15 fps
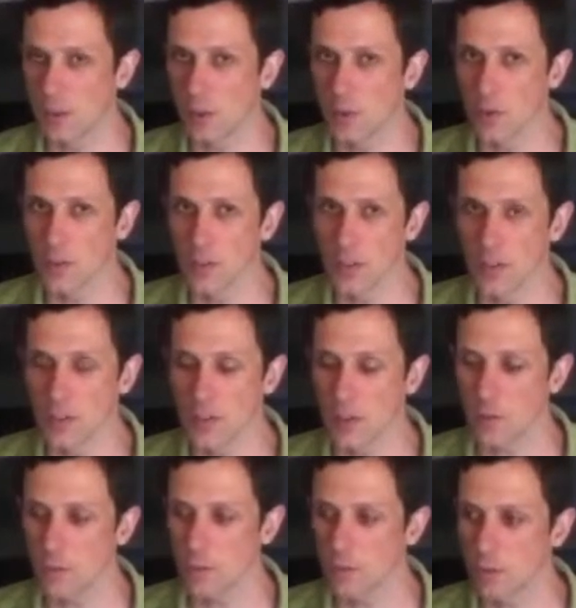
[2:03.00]
lure that he
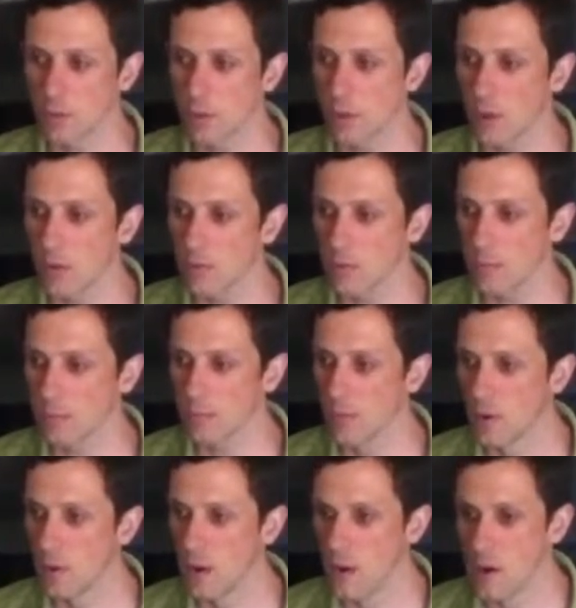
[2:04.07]
thought was so awesome.
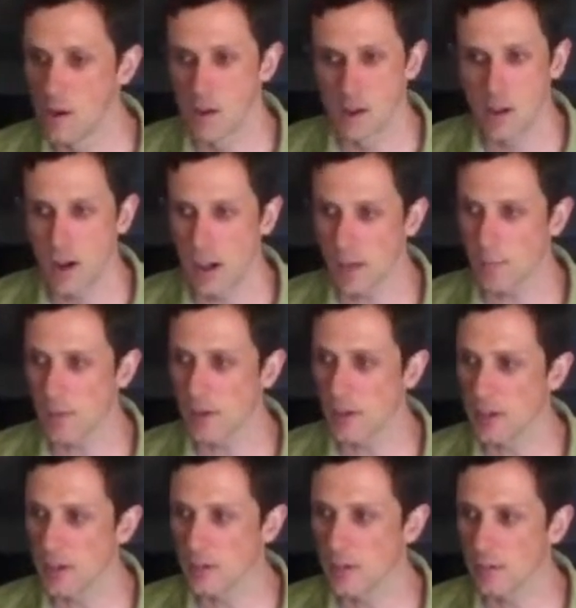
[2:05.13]
Adam and I
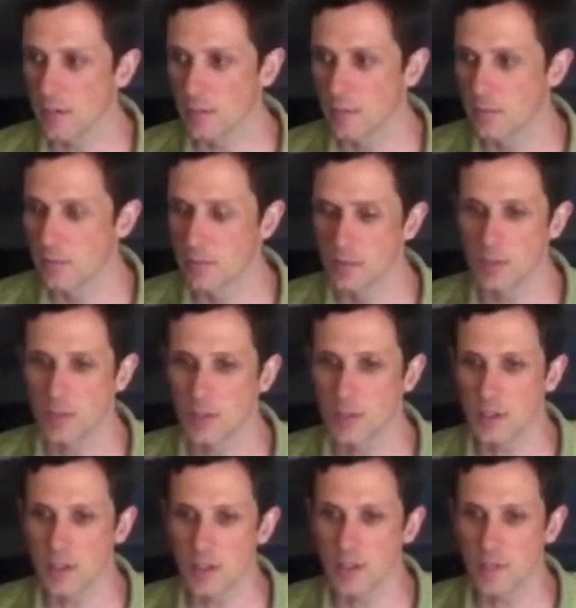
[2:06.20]
didn't
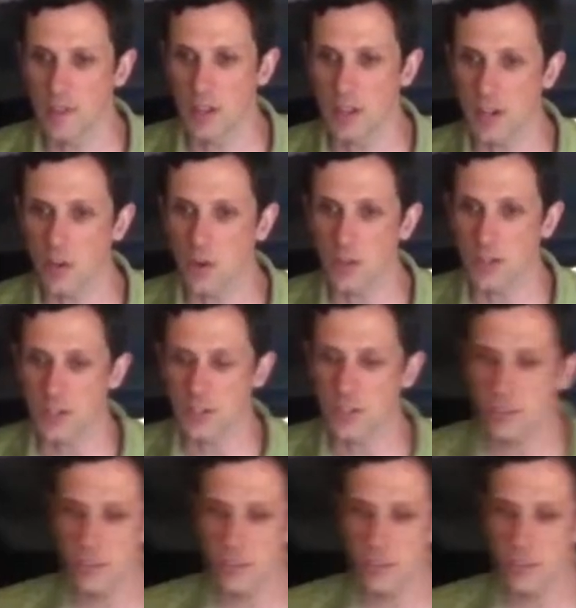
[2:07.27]
give any credence